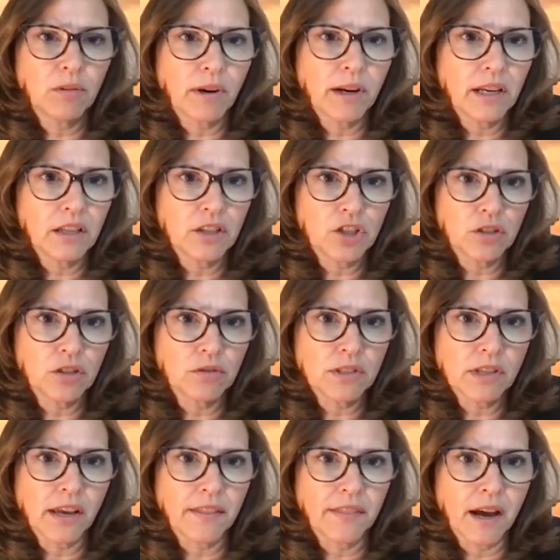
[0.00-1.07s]
right issues
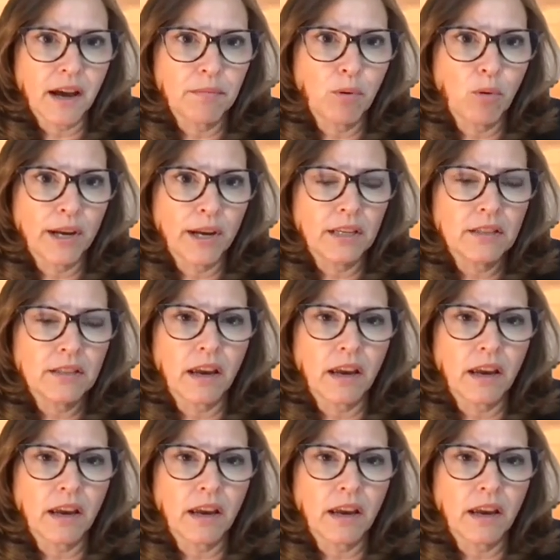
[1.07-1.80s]
at that point.